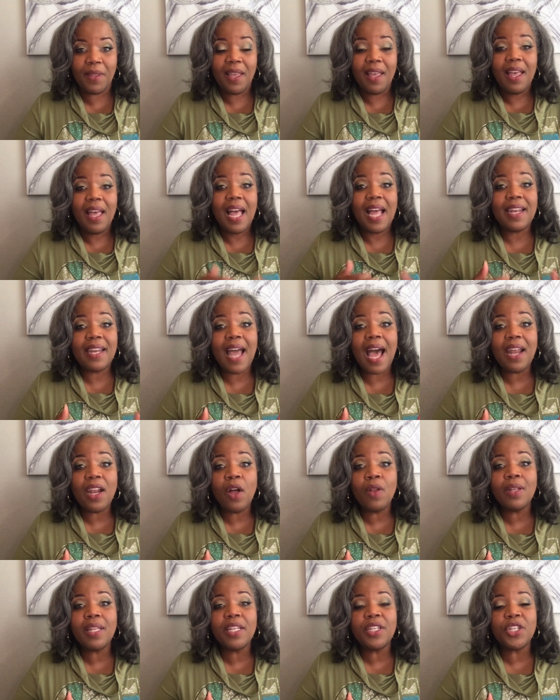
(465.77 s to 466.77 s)
And not
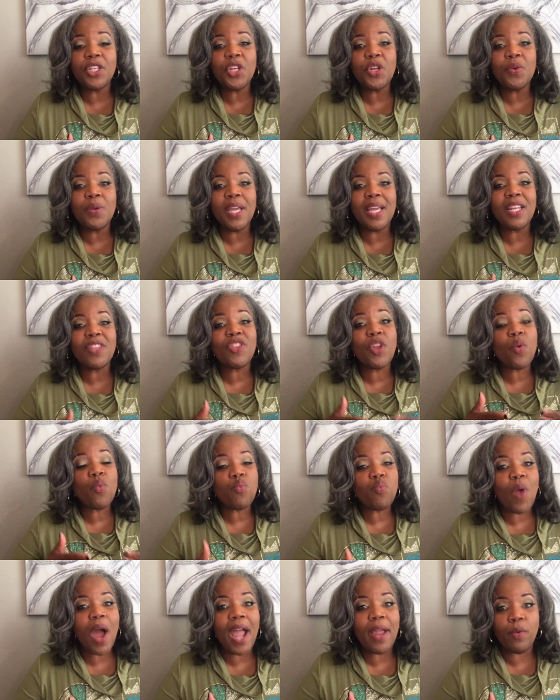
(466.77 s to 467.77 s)
only do you need the
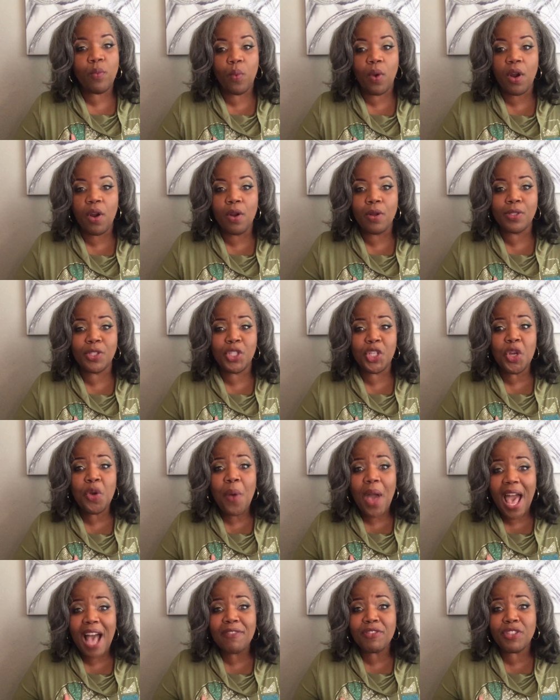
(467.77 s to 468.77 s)
right words, you
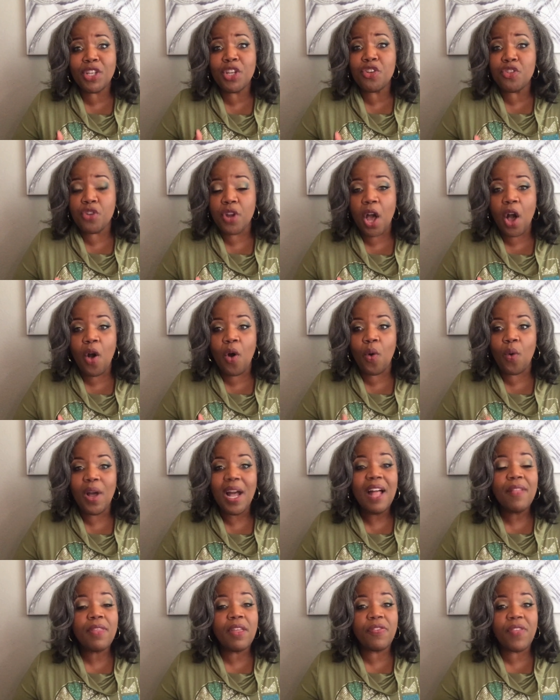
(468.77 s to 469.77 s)
have to know
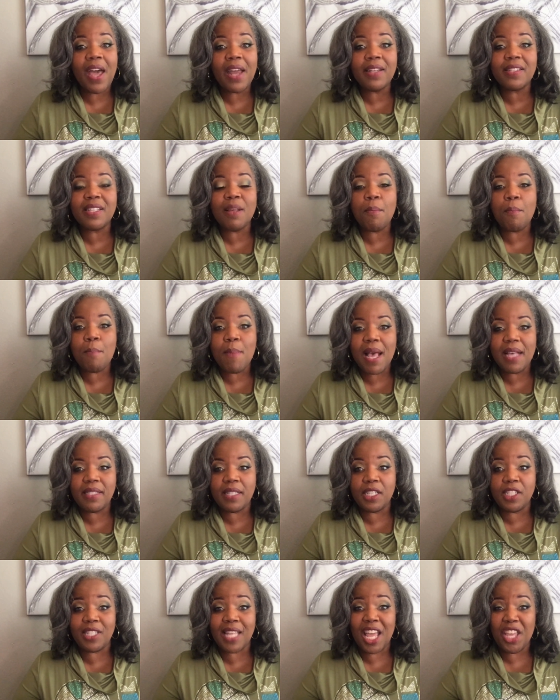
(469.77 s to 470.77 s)
that that is a
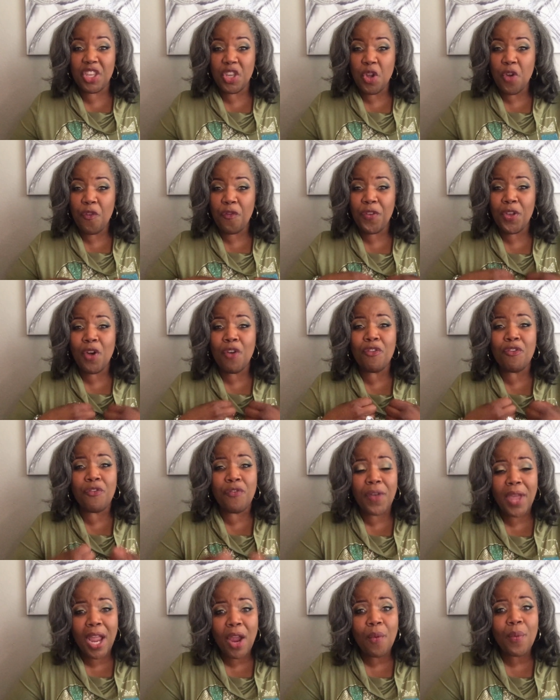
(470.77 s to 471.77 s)
message that you feel
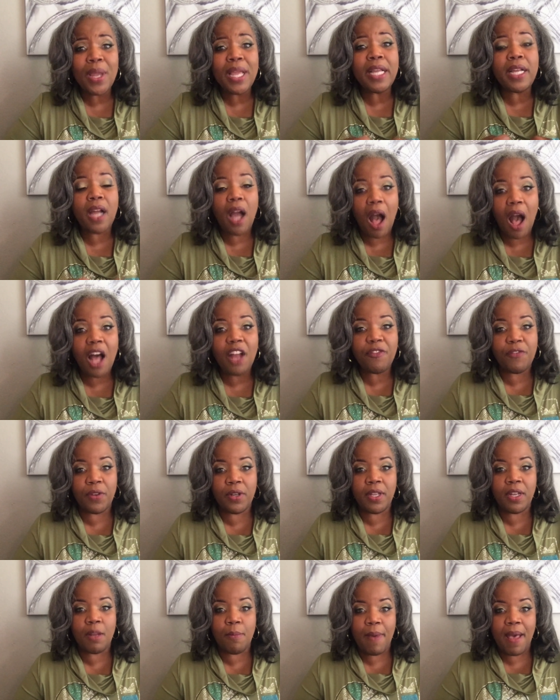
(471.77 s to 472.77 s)
very
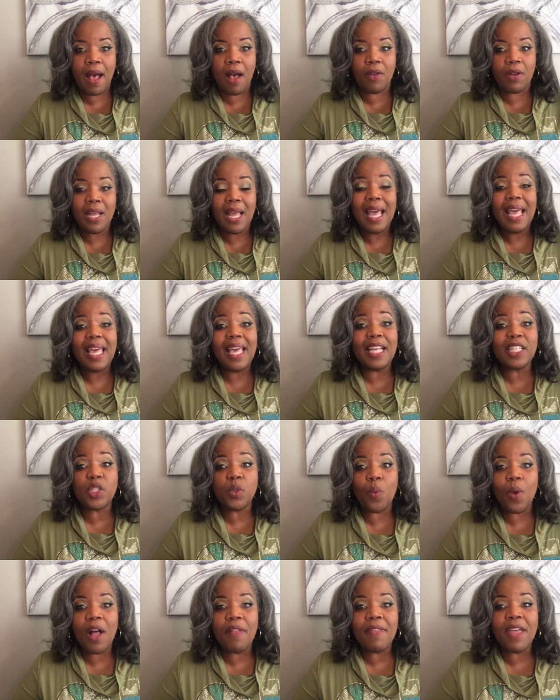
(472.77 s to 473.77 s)
confident about. It's
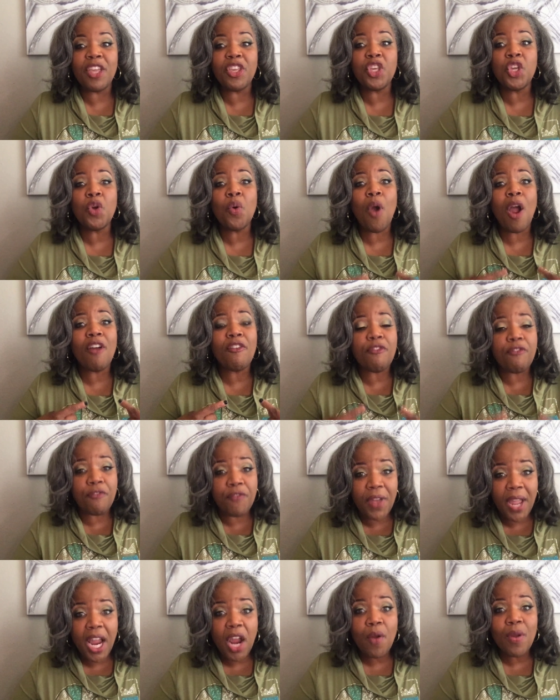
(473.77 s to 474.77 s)
one that you are
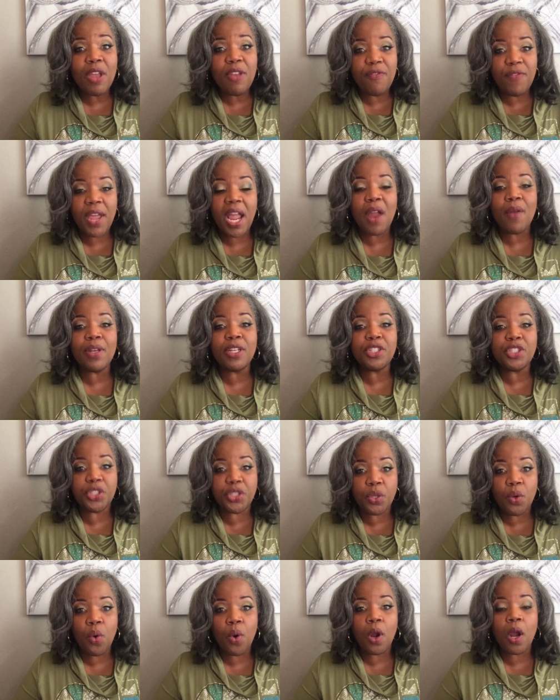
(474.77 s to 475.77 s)
very, very
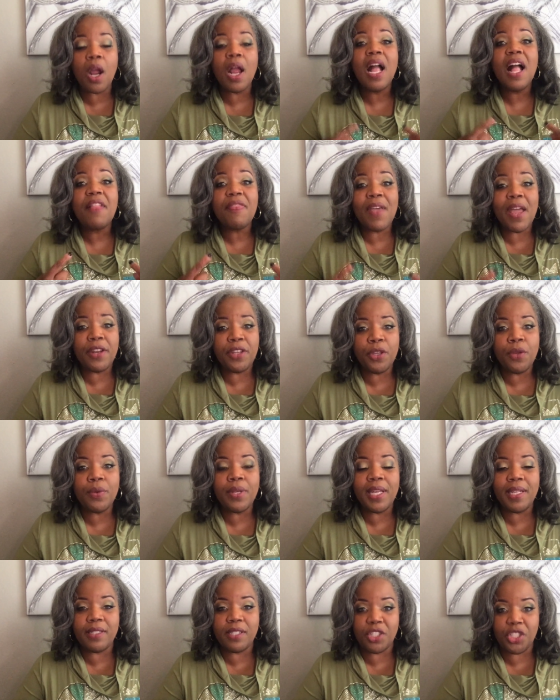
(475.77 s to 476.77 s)
sure that you
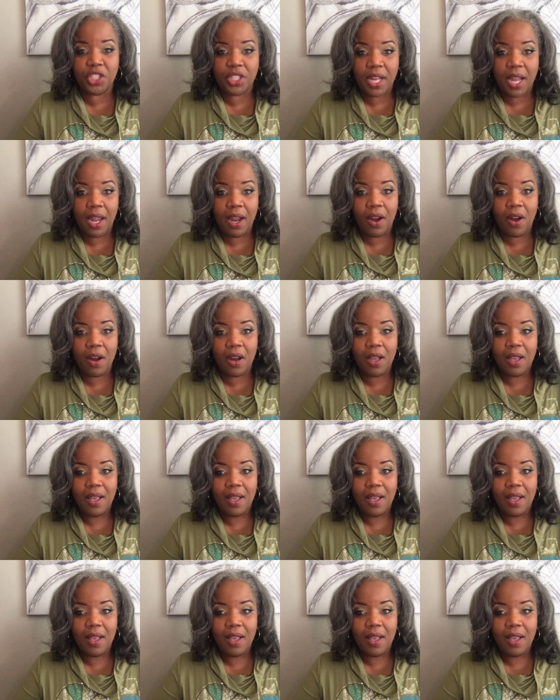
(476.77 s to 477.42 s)
need to share.